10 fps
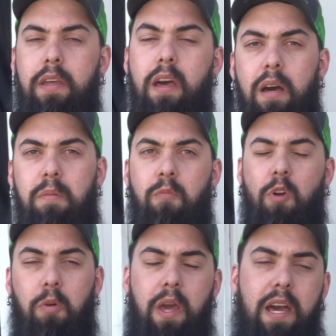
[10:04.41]

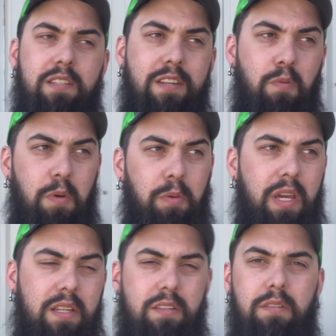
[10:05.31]
Roll casting we will
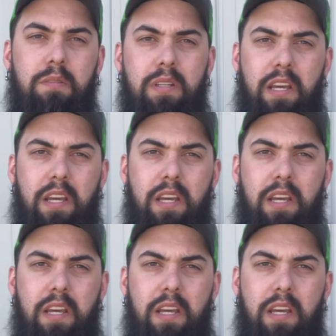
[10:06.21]
get to.